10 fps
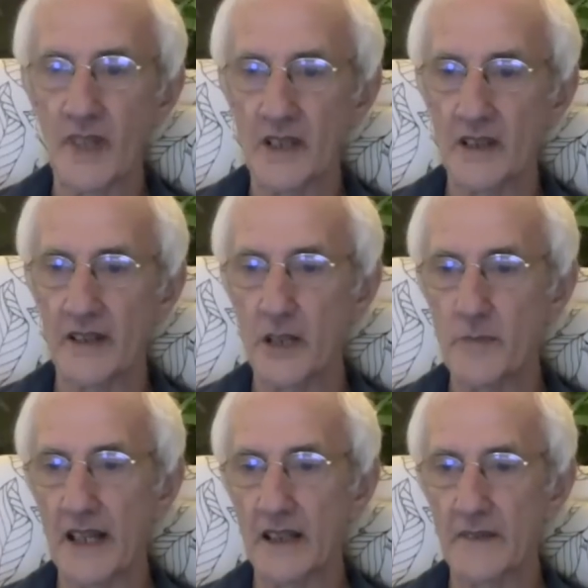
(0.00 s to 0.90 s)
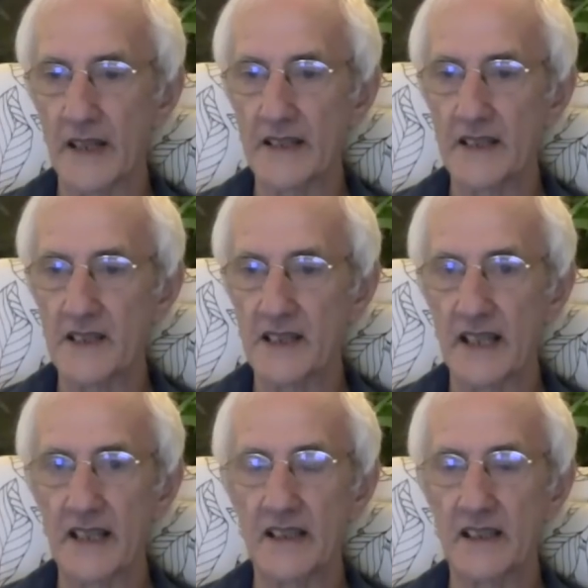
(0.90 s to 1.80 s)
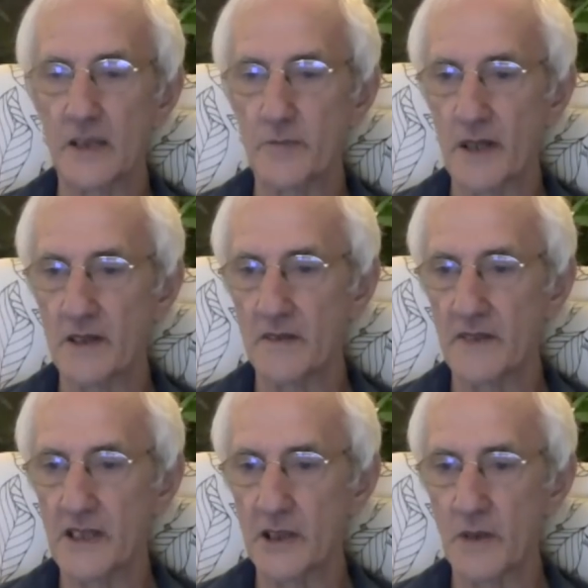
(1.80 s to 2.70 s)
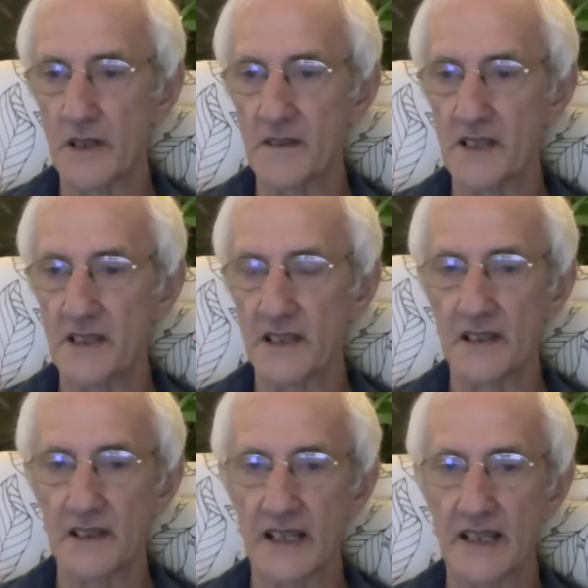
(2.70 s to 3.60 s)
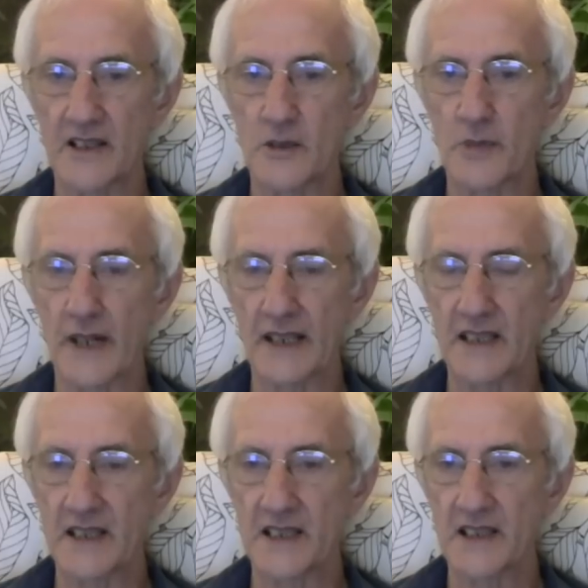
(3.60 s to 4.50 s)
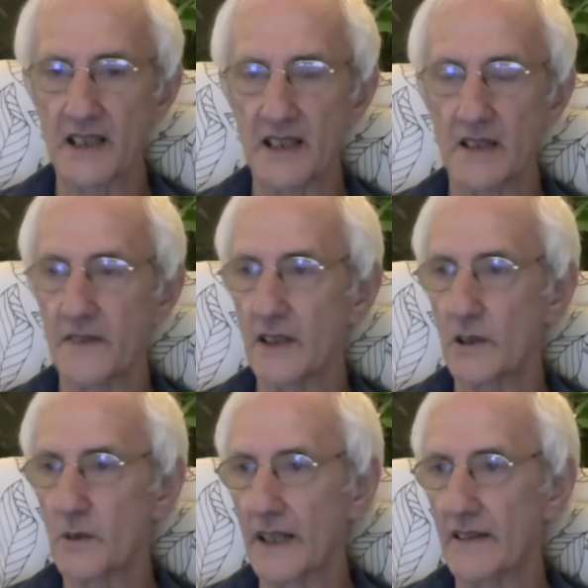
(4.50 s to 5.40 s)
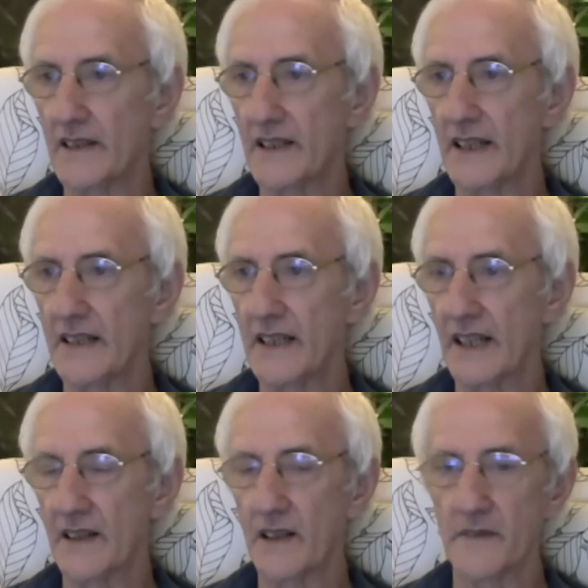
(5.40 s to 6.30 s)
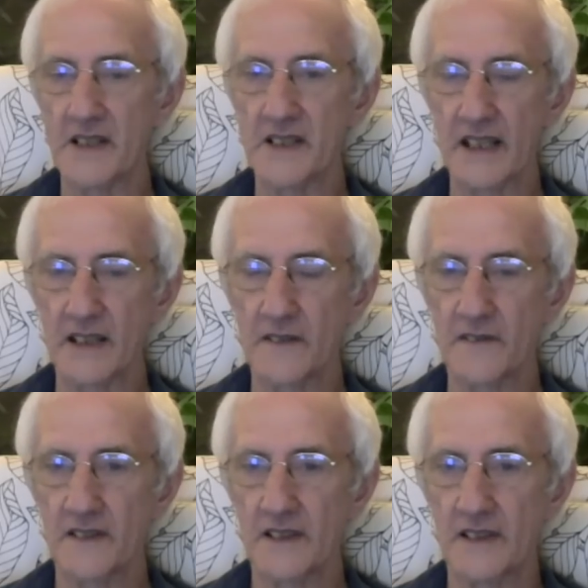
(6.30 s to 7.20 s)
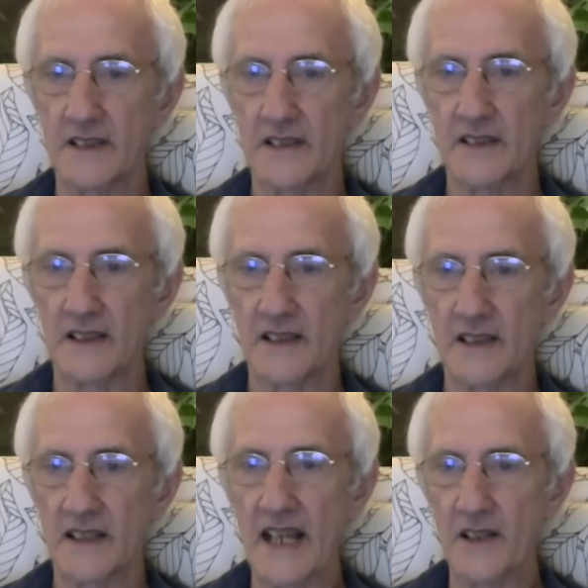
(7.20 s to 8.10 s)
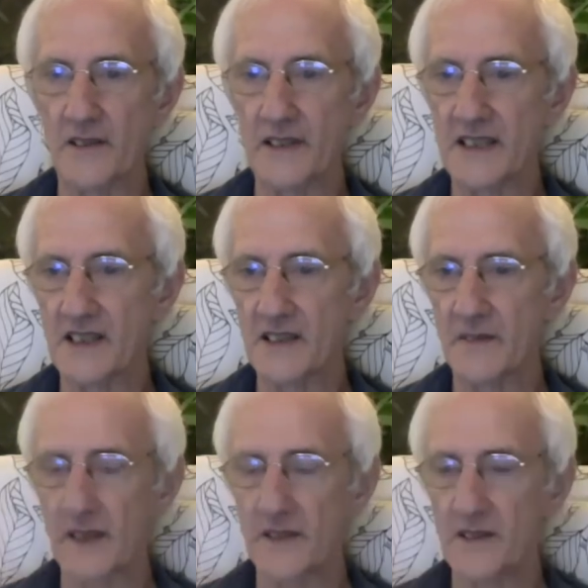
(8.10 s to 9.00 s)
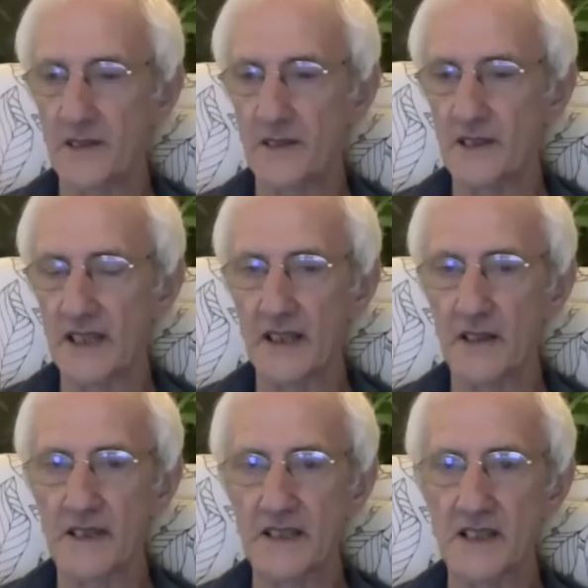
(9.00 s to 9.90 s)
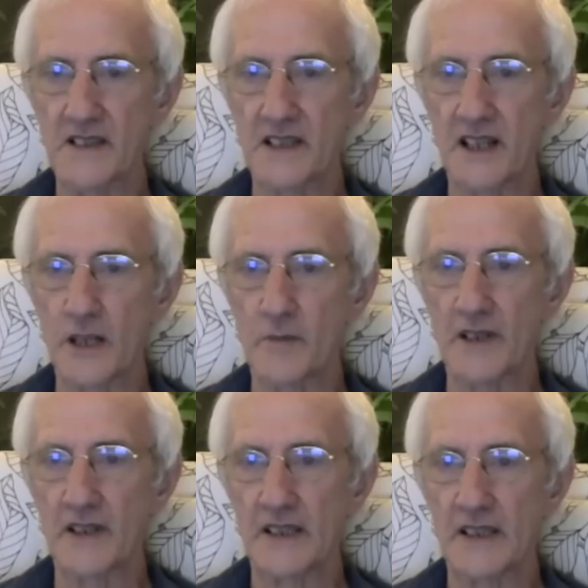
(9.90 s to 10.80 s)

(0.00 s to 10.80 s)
So here Bhagavan is saying in both of these quotes that the practice of inquiry in and of itself increases the virtues, increases the dharma.